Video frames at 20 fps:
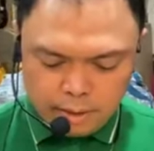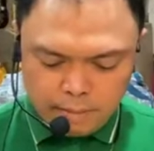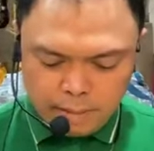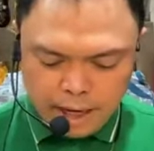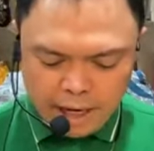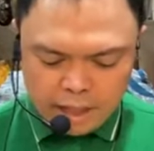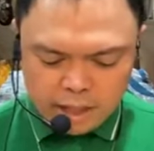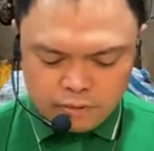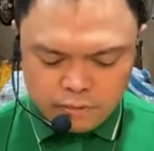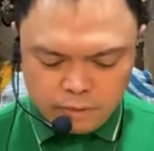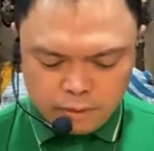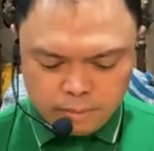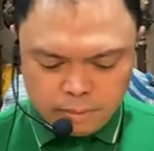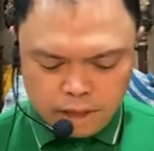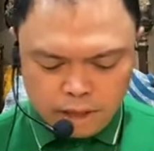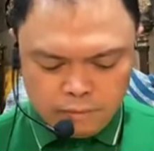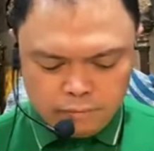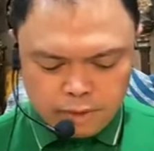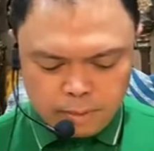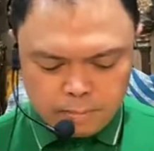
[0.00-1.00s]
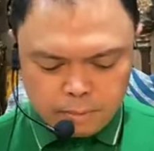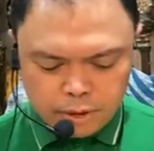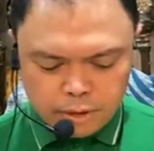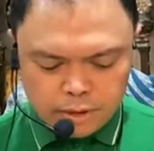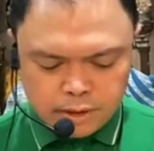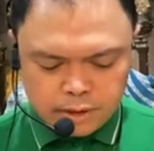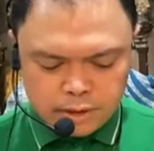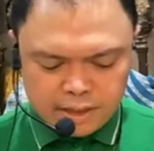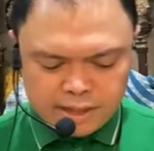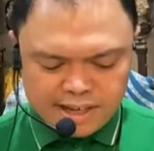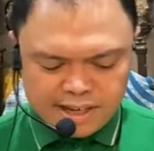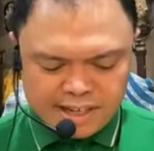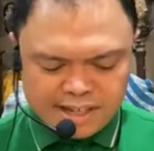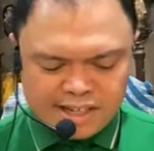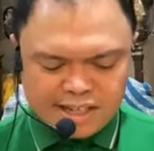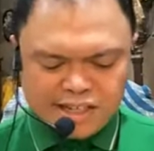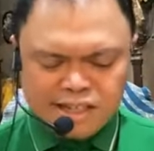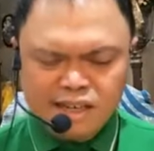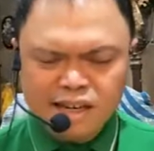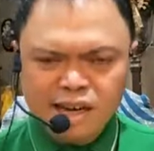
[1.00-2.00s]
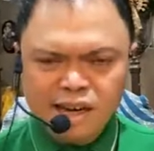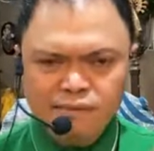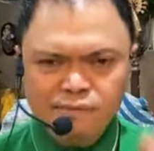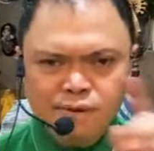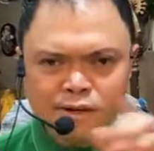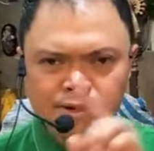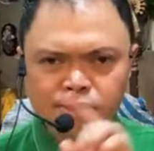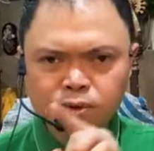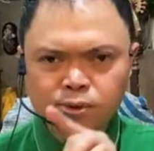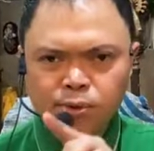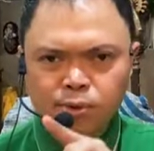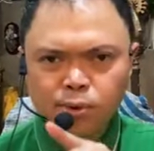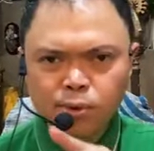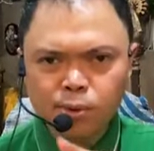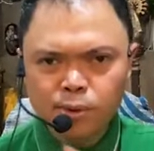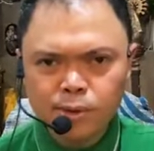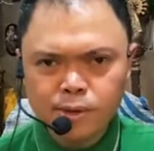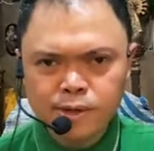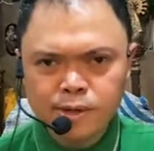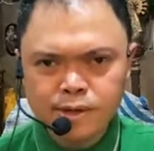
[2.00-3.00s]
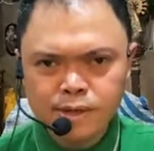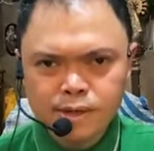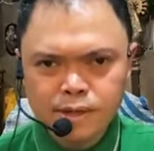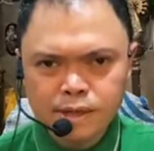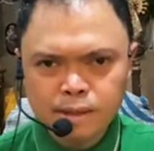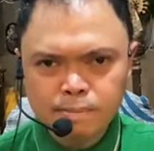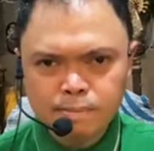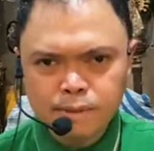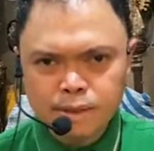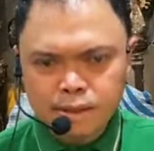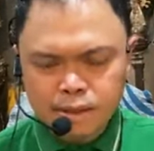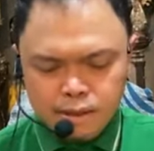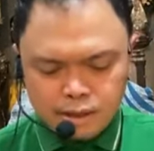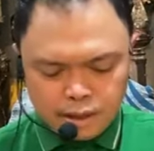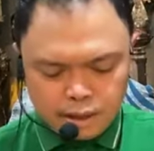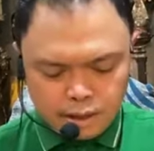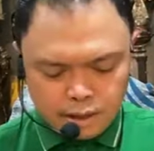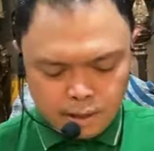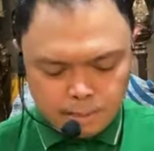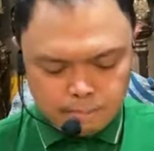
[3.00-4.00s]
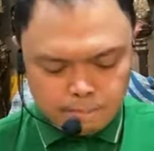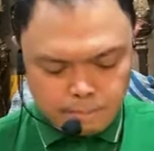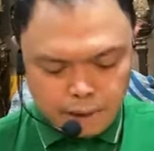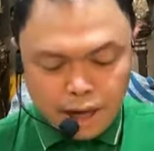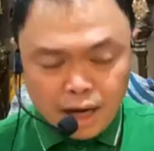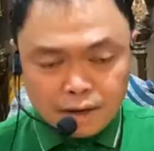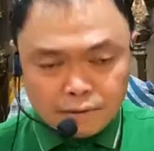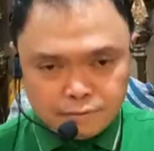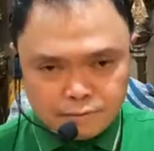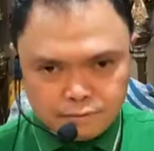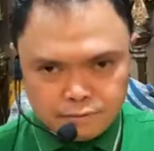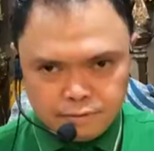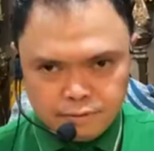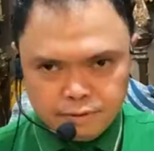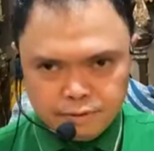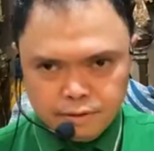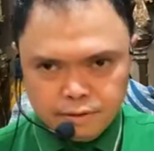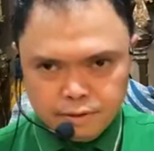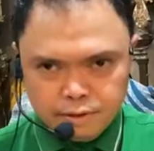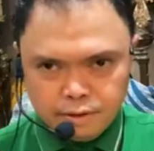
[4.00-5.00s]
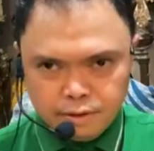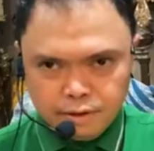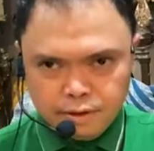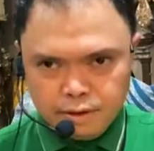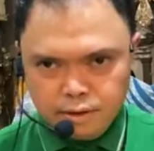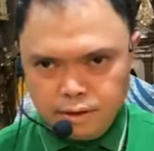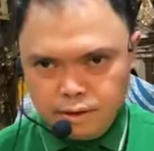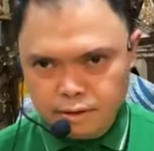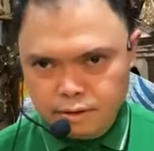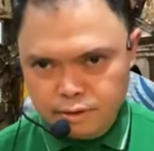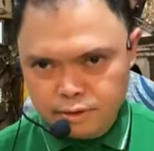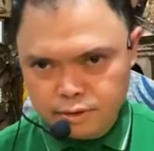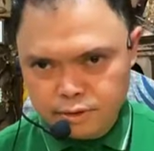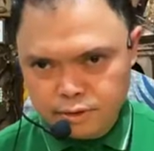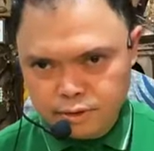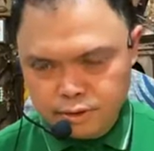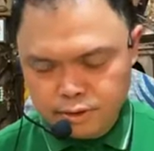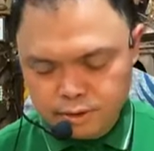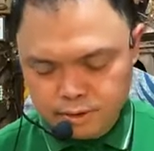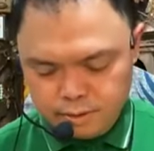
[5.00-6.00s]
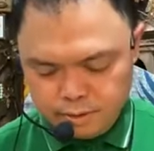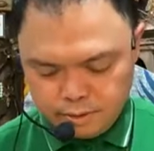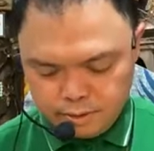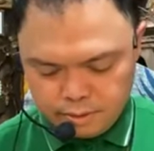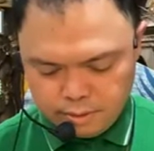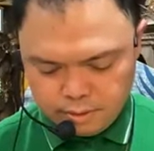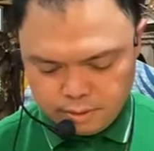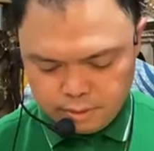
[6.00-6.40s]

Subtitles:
demands from every person never to lord above others.